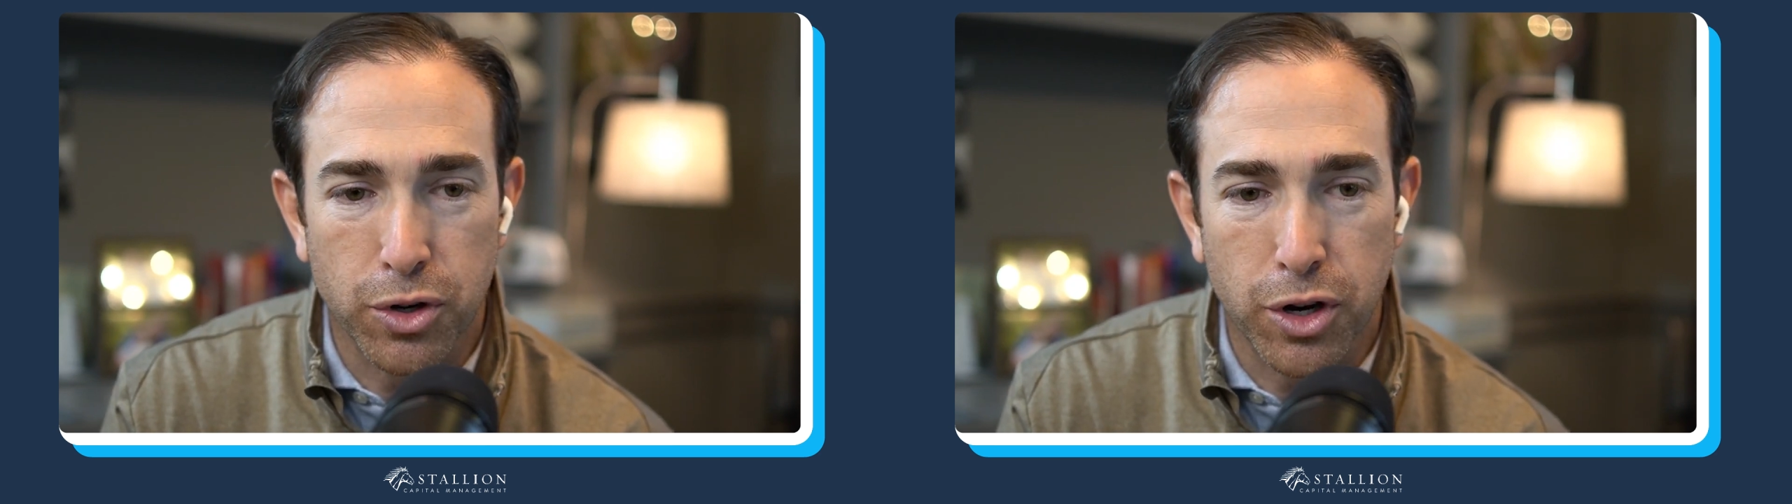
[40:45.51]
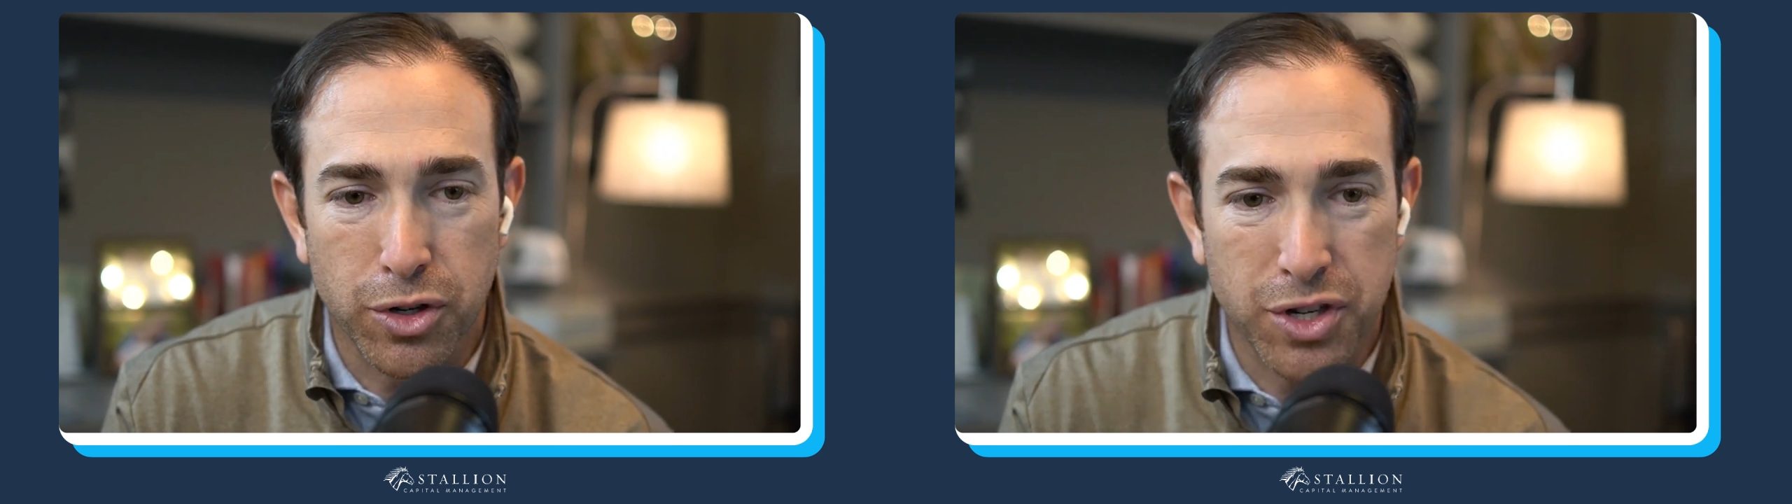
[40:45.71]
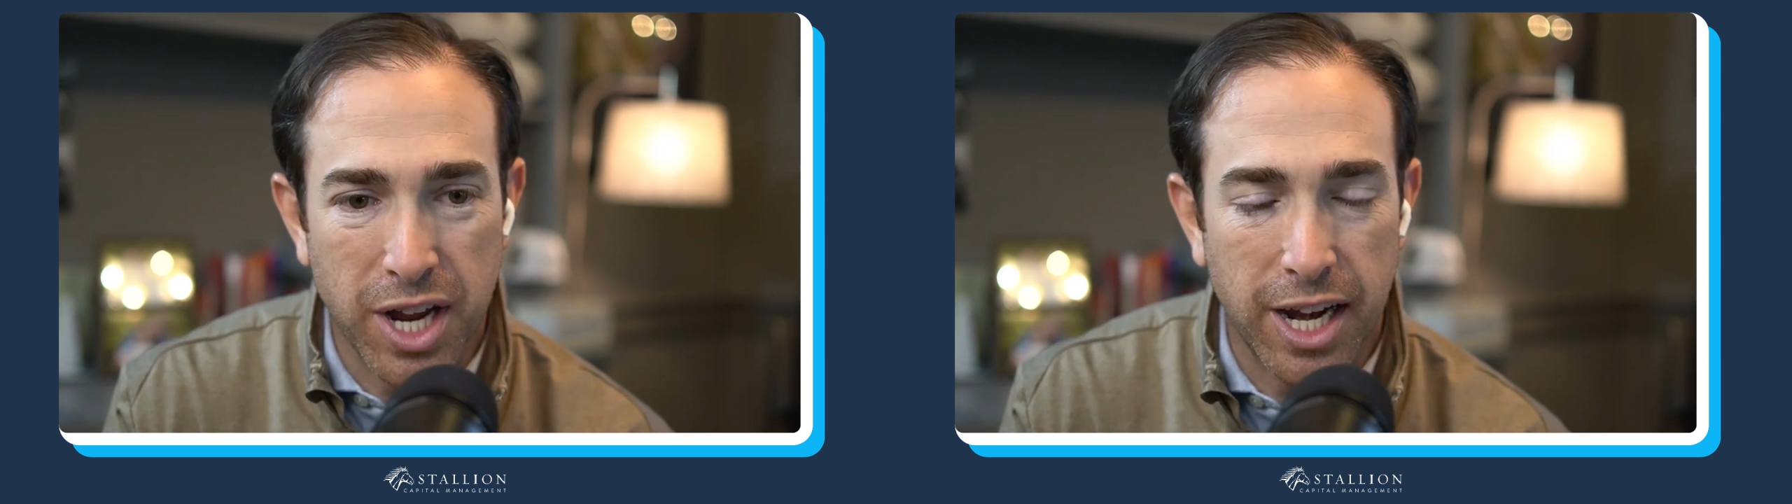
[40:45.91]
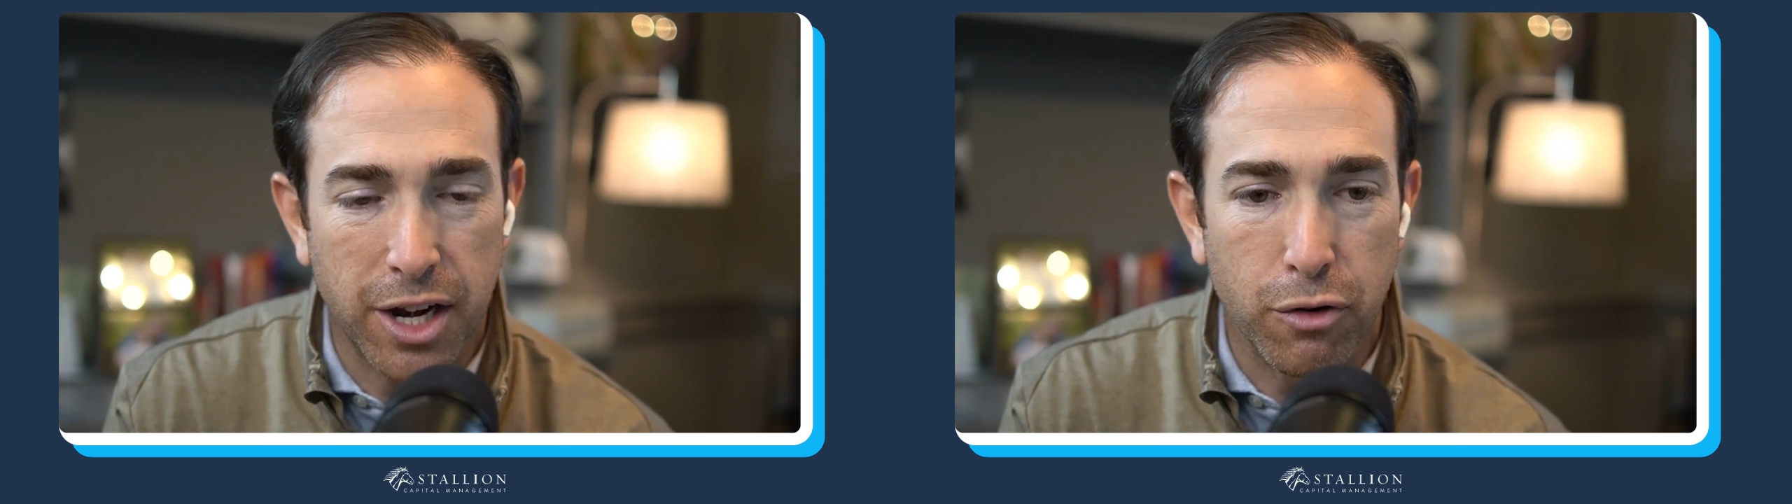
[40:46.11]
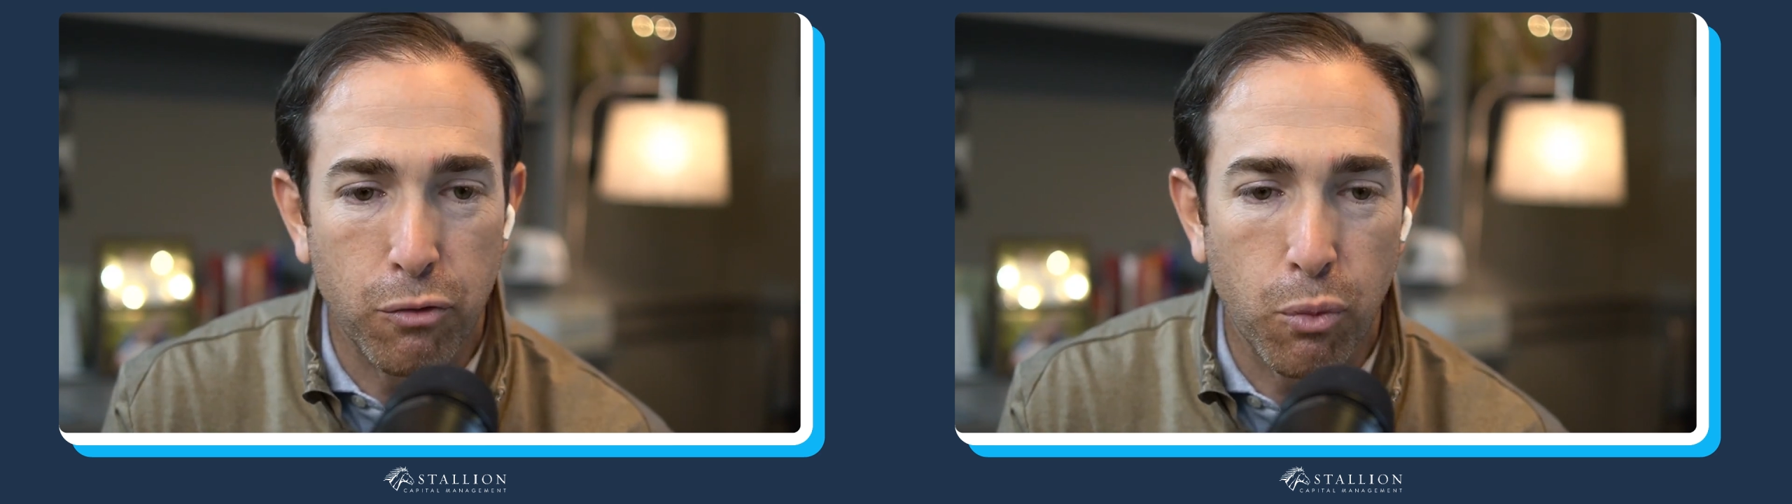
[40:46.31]
and understanding
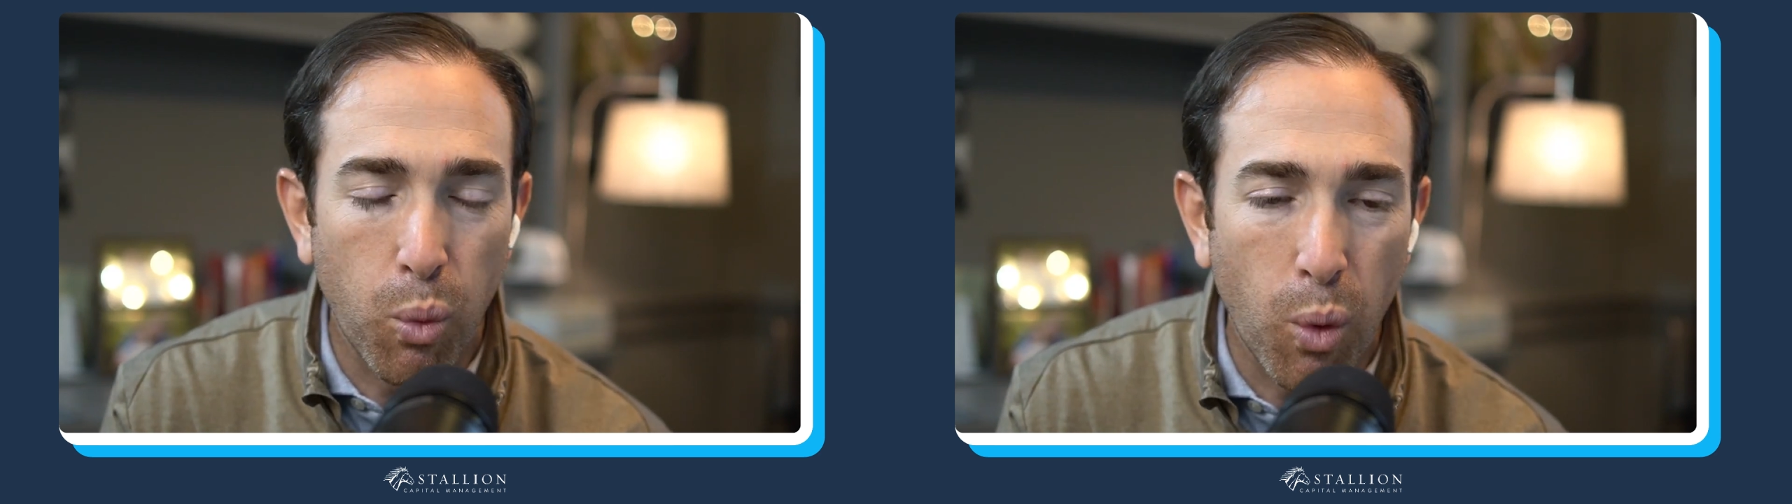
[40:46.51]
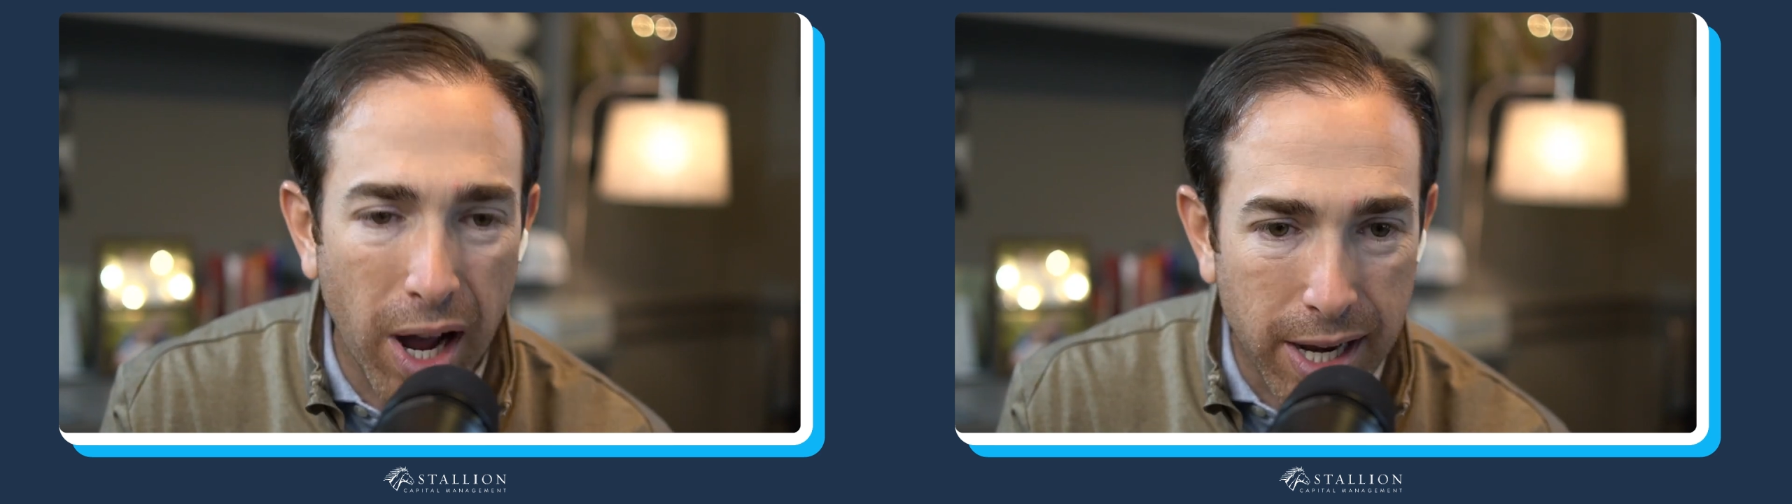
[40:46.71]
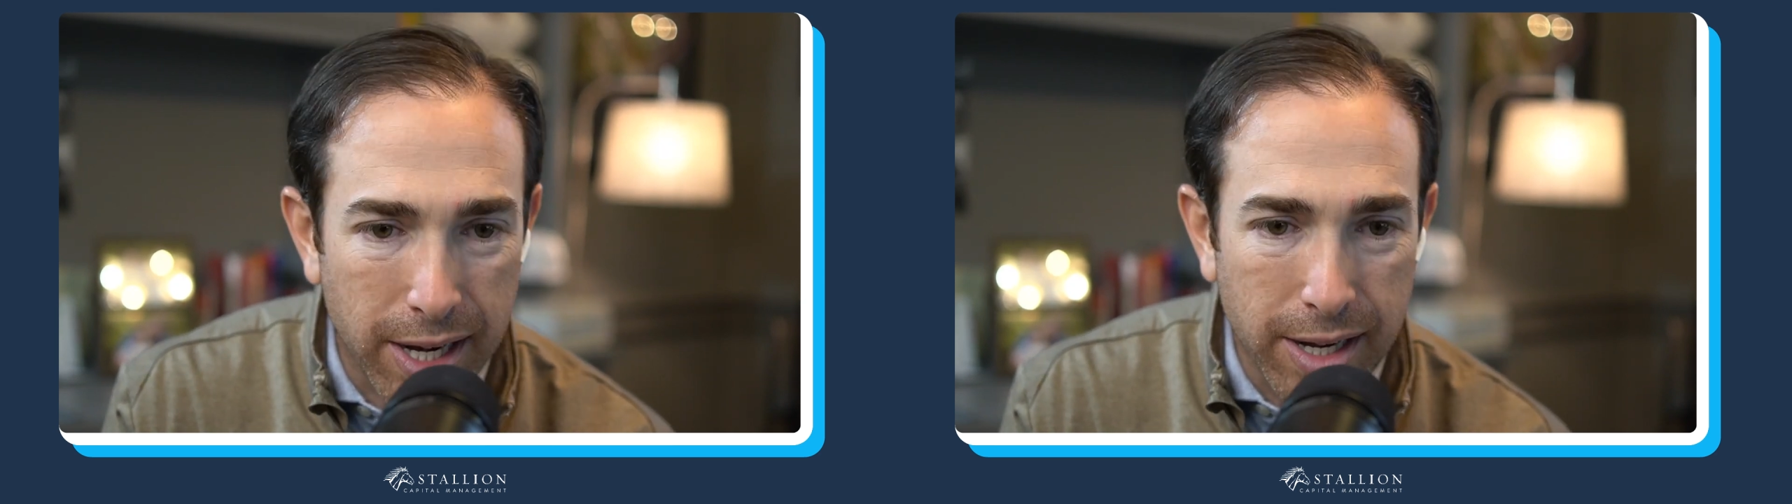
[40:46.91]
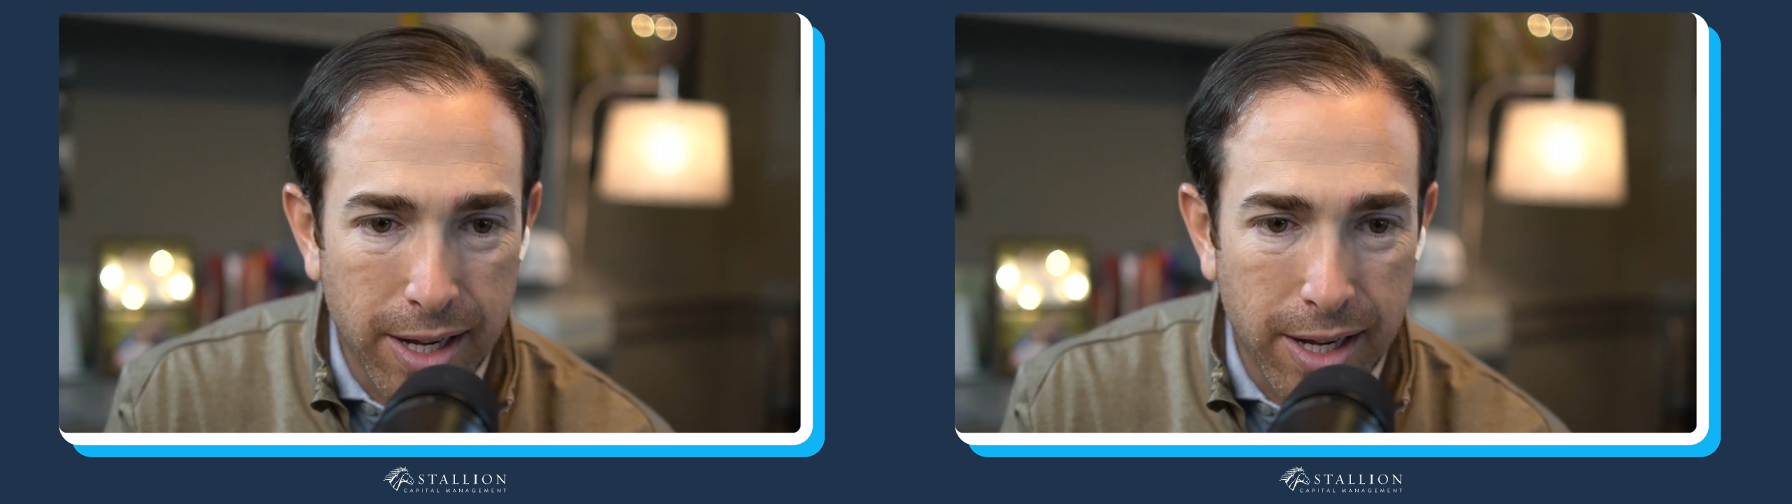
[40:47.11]
of what